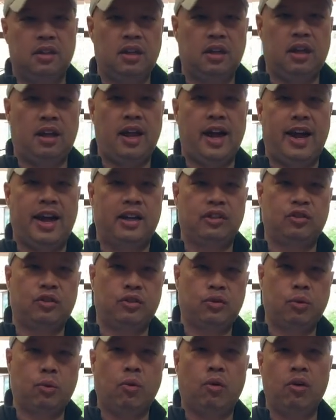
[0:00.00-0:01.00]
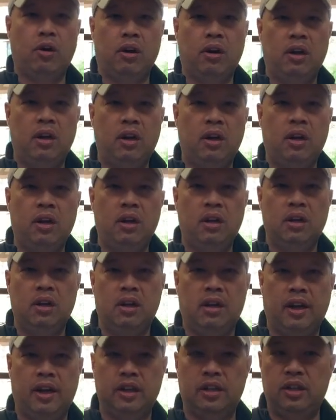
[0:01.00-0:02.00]
Clash Tour,
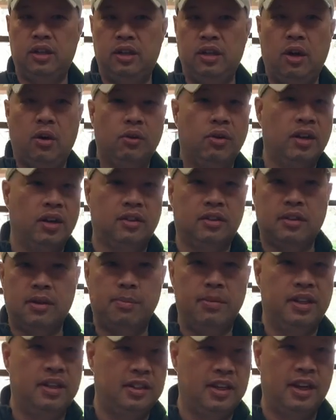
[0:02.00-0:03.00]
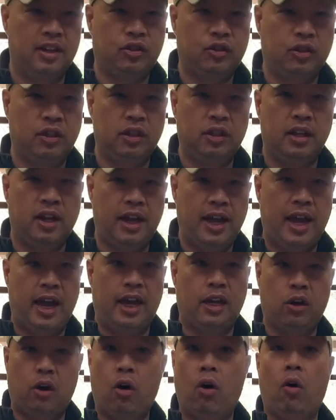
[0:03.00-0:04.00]
like no customization
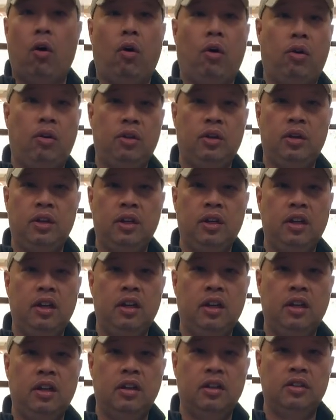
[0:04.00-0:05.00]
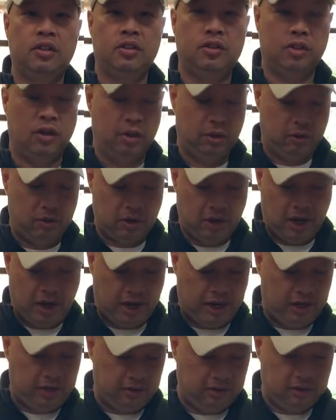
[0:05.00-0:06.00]
at all. So
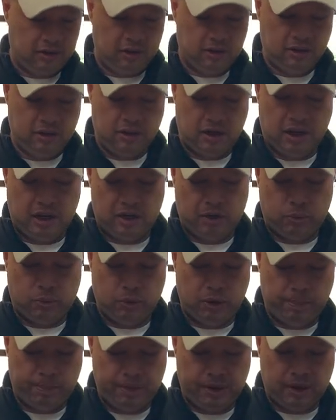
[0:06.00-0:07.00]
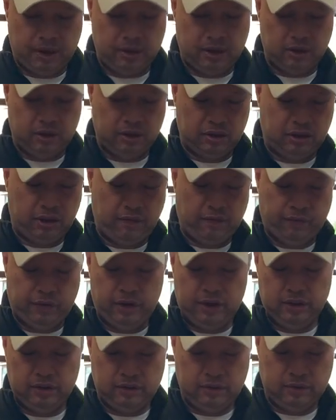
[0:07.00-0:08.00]
I grip it a little different.